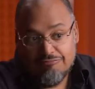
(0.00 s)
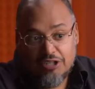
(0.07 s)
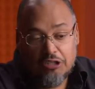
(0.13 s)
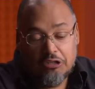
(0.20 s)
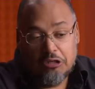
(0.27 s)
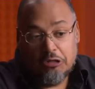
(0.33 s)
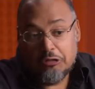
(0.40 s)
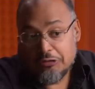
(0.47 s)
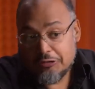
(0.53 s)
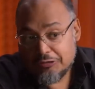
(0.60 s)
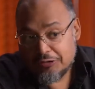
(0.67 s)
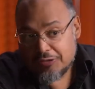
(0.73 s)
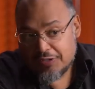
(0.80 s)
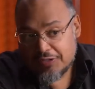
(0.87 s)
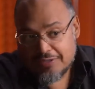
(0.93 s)
a
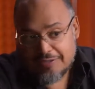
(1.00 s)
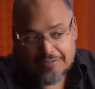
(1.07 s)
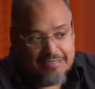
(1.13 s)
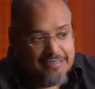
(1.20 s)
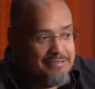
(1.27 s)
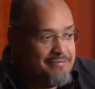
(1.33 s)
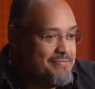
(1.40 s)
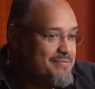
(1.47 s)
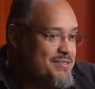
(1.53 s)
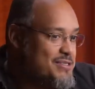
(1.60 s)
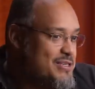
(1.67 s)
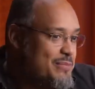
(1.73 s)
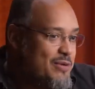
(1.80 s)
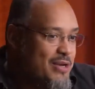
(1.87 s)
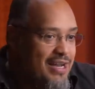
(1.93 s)
hose,
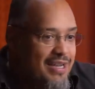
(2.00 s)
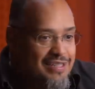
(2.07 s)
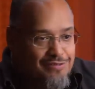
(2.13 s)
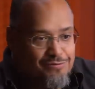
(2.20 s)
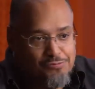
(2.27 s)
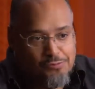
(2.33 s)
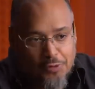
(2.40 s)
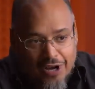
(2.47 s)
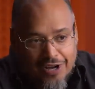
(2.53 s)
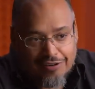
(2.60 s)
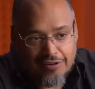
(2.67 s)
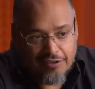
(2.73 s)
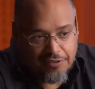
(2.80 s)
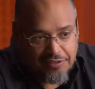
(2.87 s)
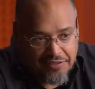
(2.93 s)
some kind of
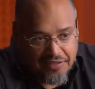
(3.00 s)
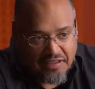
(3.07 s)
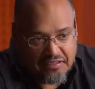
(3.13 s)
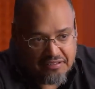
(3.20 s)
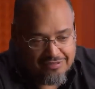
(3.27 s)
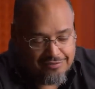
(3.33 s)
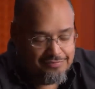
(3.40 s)
water thing.